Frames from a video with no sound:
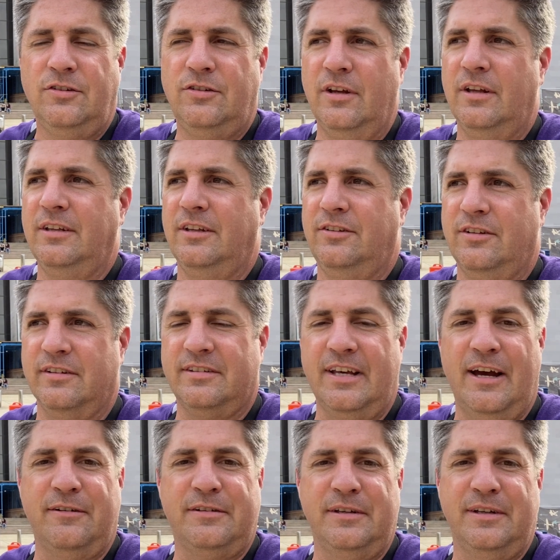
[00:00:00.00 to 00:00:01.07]
you just
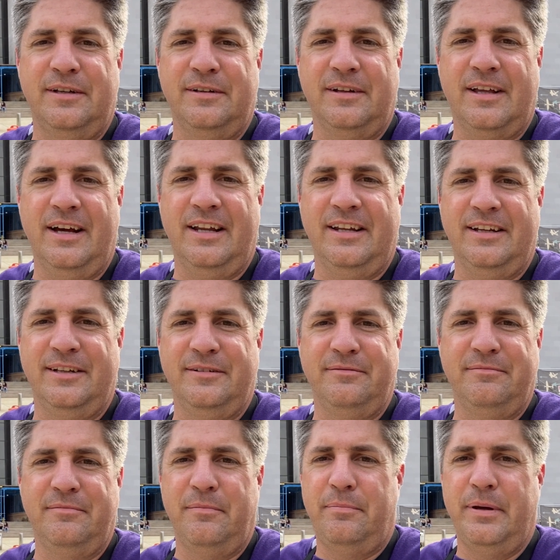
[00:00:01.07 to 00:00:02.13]
have to kind of
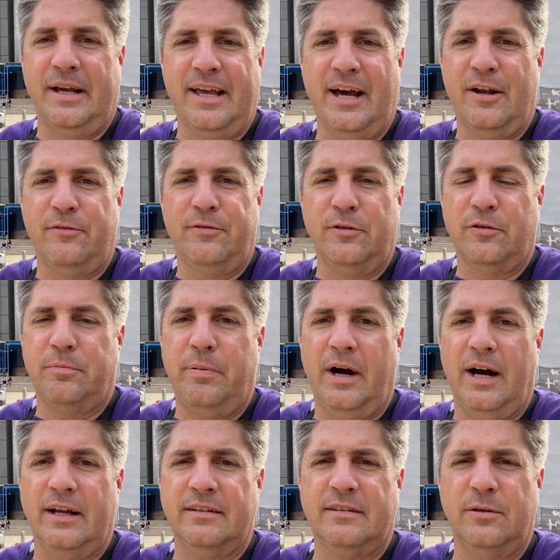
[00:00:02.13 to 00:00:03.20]
pick out a few
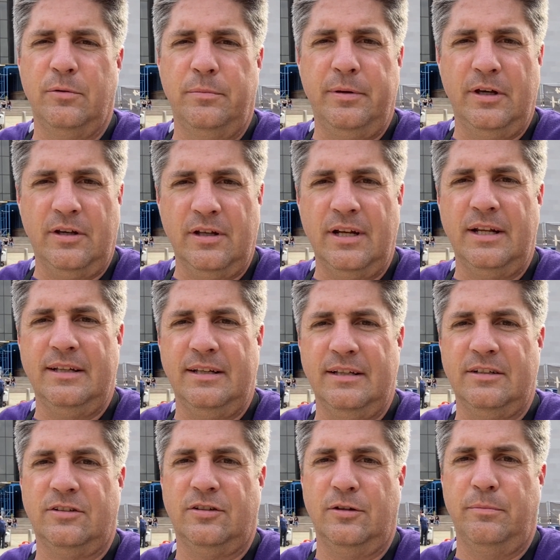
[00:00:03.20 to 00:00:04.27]
spots. It would be a good idea
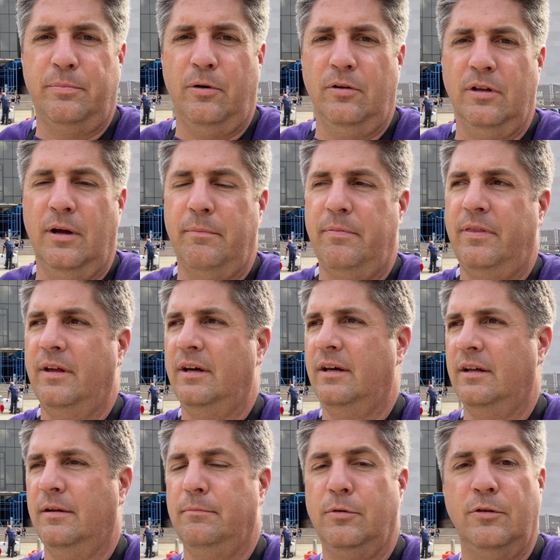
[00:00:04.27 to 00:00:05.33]
to pull up
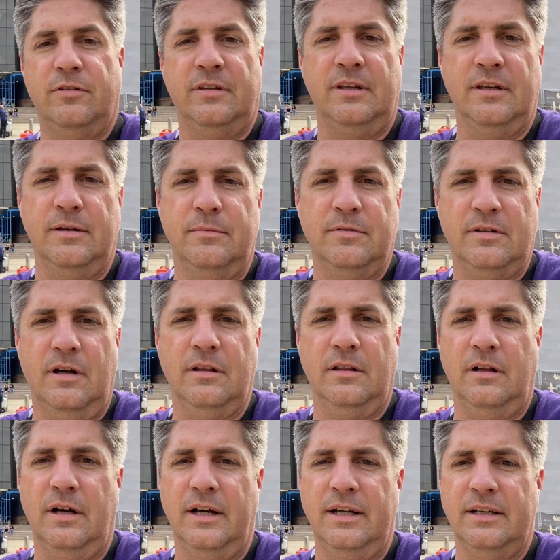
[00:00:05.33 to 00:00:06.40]
the museums
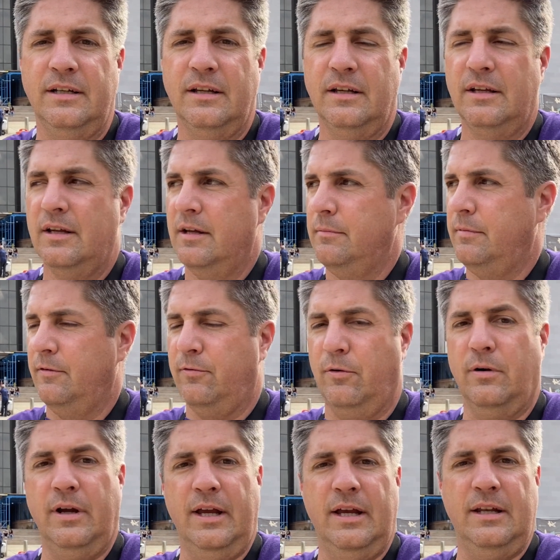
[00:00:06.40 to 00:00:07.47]
online
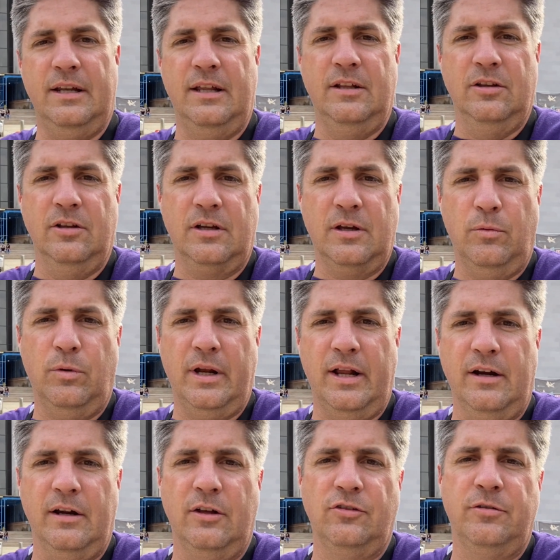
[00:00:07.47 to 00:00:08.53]
beforehand and look at what
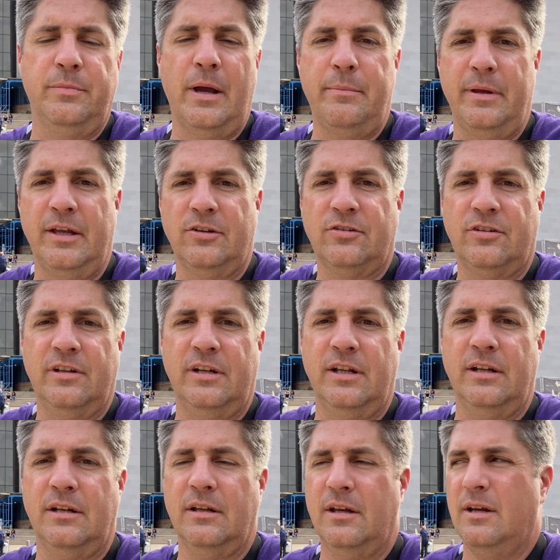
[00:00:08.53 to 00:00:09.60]
areas you might be interested
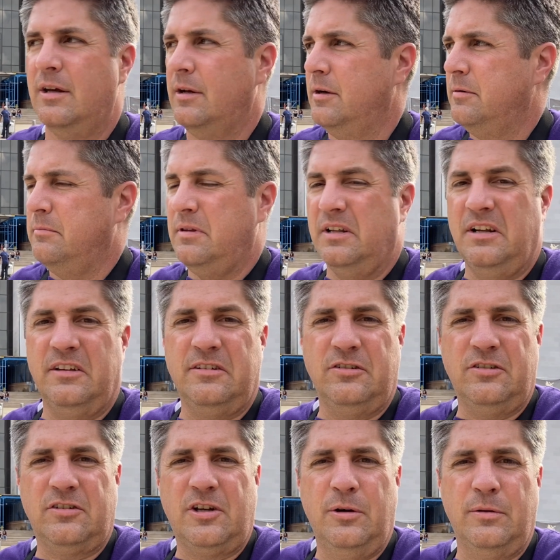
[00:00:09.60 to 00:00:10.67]
in. But then also
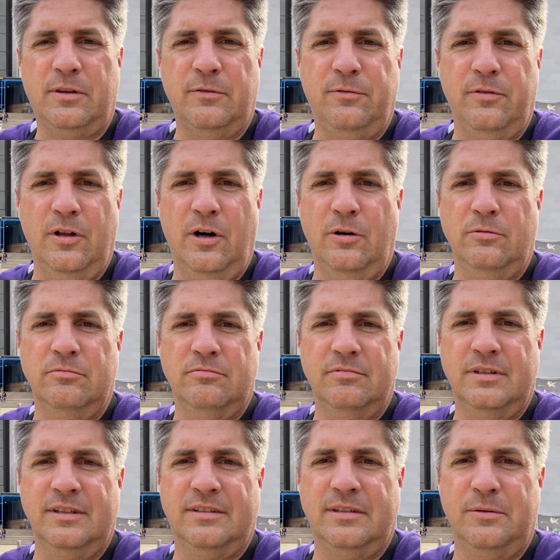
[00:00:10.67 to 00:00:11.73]
just go with the flow
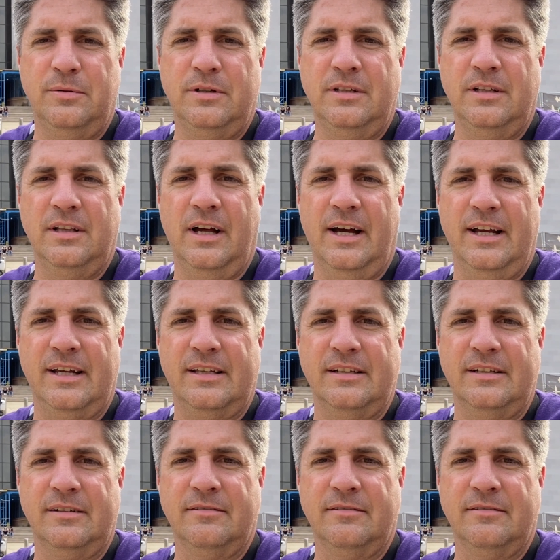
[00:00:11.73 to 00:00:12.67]
and see what you like and